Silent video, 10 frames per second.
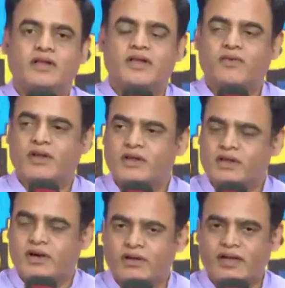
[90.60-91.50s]
even in
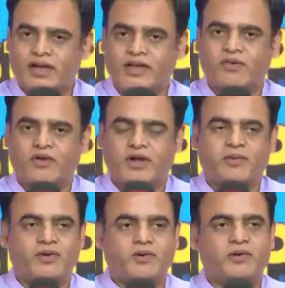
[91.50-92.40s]
the online we were
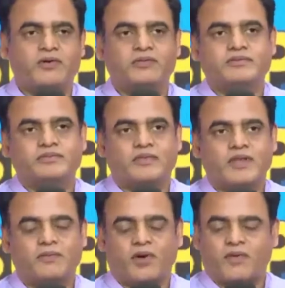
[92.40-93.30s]
able to
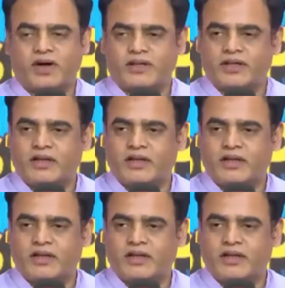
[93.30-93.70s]
provide the